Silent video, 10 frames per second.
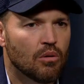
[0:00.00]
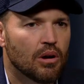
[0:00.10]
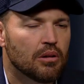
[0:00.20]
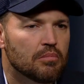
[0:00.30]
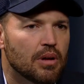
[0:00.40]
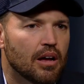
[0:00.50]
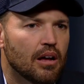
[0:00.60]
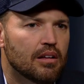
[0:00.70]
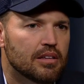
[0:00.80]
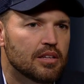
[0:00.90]
Well,
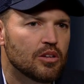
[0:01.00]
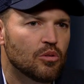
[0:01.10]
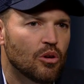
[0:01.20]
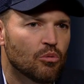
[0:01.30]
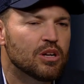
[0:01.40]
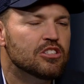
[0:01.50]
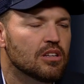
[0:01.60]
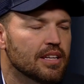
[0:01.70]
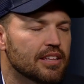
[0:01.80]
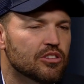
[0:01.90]
uh,
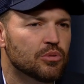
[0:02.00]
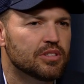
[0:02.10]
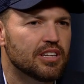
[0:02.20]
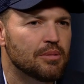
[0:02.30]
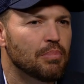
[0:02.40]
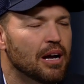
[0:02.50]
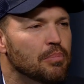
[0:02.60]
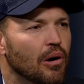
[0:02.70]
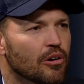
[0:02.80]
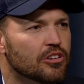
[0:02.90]
originally this was a
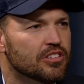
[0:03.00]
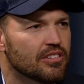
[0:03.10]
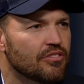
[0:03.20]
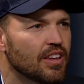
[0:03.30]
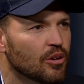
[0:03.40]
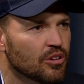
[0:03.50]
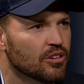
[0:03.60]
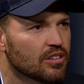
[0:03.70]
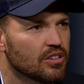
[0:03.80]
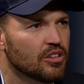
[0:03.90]
bipartisan
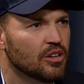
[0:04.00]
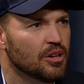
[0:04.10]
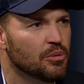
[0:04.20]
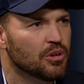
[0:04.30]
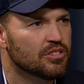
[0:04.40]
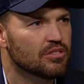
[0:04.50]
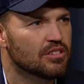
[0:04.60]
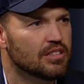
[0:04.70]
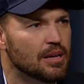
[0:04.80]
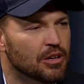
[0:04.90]
failure. You know, it was
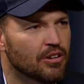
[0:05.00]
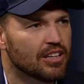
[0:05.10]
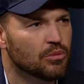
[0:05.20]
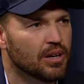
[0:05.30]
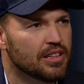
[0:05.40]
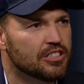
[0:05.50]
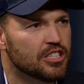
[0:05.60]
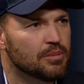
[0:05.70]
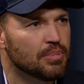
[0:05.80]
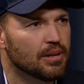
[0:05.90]
Democrats wanting the
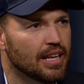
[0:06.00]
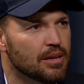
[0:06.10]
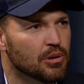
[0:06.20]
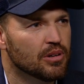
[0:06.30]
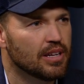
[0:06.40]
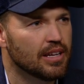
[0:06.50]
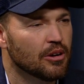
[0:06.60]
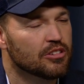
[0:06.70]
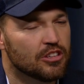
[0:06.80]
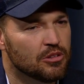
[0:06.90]
cheap labor, eh,
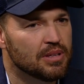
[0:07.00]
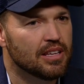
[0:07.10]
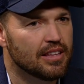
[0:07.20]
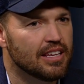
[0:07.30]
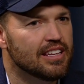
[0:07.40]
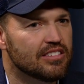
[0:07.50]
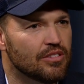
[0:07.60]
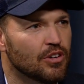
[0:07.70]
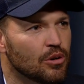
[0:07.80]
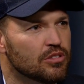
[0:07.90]
or excuse me, the, the easy
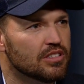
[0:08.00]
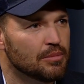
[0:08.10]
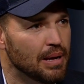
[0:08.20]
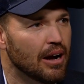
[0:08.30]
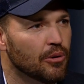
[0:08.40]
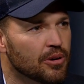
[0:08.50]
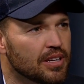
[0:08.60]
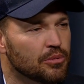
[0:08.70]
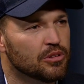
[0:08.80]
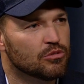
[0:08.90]
votes and power.
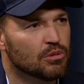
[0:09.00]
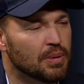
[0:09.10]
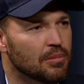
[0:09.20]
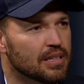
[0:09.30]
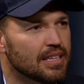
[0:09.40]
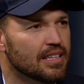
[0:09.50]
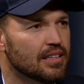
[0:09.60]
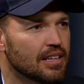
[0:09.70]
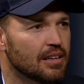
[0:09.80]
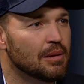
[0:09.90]
It was Republican
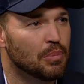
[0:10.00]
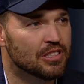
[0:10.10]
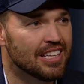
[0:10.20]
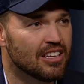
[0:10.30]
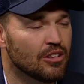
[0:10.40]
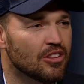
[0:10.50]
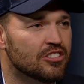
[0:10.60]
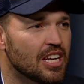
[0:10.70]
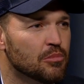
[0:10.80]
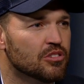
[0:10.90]
and, and particularly the
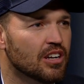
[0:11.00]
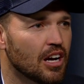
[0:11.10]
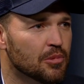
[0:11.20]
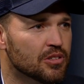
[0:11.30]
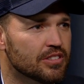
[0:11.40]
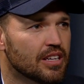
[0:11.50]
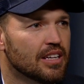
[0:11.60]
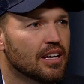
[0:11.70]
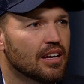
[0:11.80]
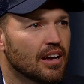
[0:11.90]
chambers of commerce,
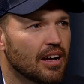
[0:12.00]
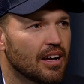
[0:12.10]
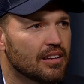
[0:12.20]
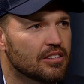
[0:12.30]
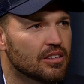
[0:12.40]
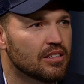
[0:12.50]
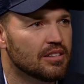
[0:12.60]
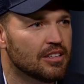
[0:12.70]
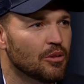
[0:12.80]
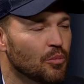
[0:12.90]
uh, the
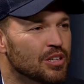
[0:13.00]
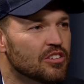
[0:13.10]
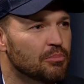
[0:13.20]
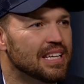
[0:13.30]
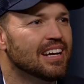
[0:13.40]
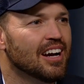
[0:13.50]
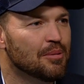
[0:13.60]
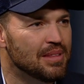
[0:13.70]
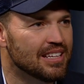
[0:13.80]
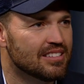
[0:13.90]
you know, which have
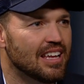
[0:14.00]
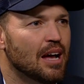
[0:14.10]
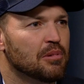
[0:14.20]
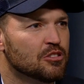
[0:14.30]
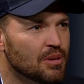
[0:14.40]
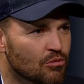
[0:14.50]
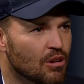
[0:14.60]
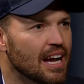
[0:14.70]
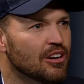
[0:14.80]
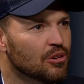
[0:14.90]
become the establishment
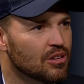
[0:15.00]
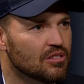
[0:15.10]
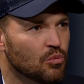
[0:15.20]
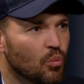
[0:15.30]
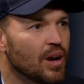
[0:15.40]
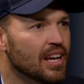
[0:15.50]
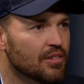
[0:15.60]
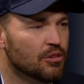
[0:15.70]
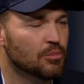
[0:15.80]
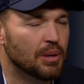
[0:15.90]
RINO wing
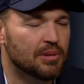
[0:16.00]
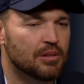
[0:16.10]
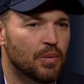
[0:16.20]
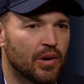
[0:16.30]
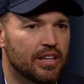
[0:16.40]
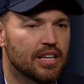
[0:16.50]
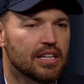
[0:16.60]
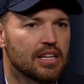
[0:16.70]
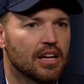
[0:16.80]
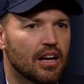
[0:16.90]
of the Republican Party
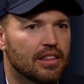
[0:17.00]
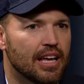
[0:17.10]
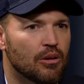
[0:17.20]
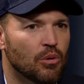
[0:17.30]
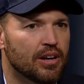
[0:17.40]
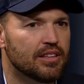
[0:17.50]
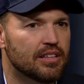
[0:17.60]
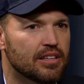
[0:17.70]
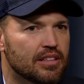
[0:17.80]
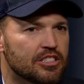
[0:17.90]
that wanted
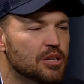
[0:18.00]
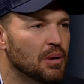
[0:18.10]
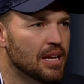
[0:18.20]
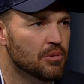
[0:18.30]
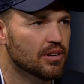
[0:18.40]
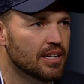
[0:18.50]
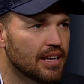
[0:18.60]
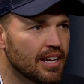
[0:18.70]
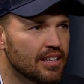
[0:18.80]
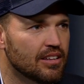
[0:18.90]
the the cheap labor.
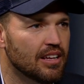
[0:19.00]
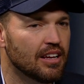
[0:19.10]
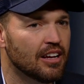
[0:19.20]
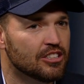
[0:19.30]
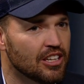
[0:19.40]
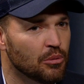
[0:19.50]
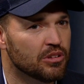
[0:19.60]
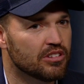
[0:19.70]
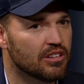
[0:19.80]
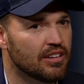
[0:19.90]
And it
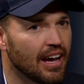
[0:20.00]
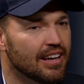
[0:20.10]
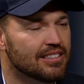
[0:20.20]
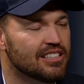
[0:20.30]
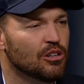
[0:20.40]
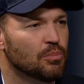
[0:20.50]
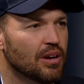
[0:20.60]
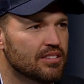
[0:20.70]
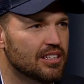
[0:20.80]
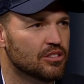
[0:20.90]
was not until
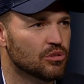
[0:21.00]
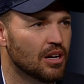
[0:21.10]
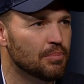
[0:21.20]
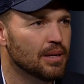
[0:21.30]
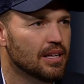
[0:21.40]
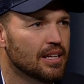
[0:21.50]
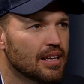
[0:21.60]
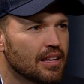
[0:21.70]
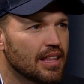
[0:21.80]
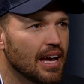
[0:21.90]
President Trump
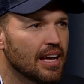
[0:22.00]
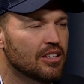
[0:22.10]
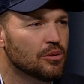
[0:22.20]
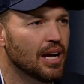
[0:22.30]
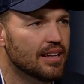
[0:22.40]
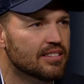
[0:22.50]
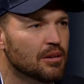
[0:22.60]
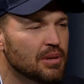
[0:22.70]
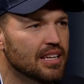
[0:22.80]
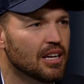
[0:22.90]
that you had
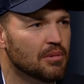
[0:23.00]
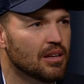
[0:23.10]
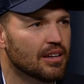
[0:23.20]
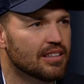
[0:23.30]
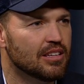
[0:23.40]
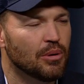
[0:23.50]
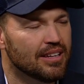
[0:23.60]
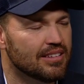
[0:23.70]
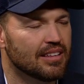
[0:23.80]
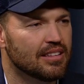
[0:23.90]
somebody come along and say, wait
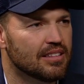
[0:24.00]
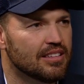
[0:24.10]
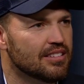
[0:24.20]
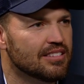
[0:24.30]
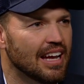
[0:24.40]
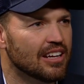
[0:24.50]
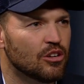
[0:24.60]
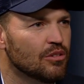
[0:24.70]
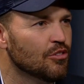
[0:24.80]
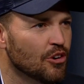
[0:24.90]
a second, this is not
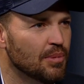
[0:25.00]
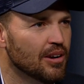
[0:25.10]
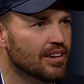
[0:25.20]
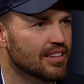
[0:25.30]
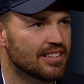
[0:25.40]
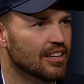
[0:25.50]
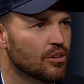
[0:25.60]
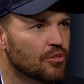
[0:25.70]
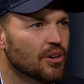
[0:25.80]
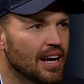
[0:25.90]
good for America. It's not
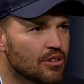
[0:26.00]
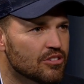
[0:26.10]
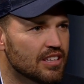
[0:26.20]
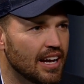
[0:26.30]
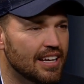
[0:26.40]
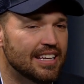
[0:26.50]
good for either side.